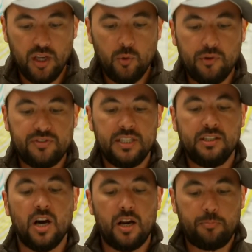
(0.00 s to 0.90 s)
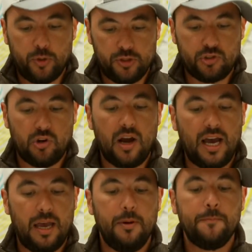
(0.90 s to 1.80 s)
We've seen God
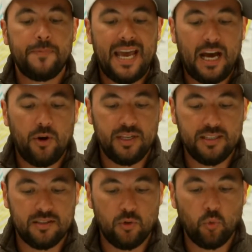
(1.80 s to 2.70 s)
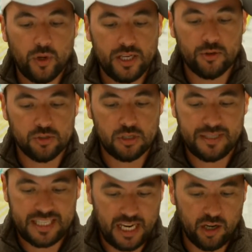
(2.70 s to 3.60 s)
prescribe how it is that widows are to be
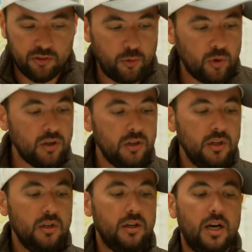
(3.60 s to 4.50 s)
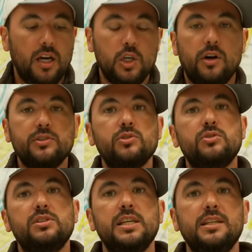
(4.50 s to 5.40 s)
cared for uh, you also
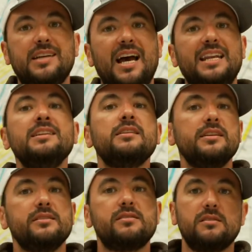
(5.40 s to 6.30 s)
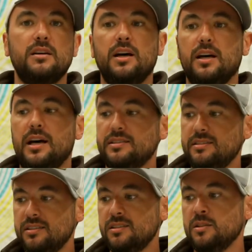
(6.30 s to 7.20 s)
see tied into this uh, a
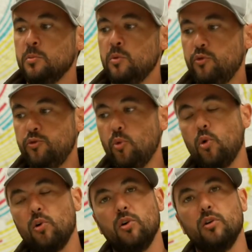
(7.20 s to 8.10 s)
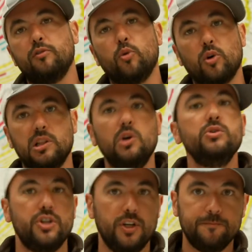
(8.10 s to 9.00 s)
system for
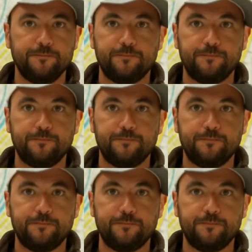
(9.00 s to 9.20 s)
foreclosure,